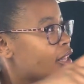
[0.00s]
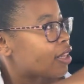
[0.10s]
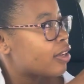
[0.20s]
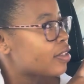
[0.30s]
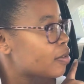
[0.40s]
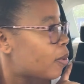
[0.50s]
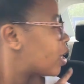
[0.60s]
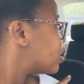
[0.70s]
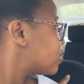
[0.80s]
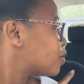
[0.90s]
There was a
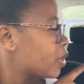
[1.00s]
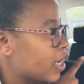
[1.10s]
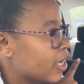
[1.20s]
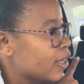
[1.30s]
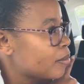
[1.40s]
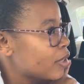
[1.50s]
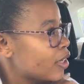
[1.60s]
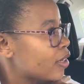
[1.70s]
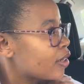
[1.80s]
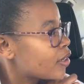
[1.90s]
police when I came
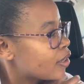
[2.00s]
in.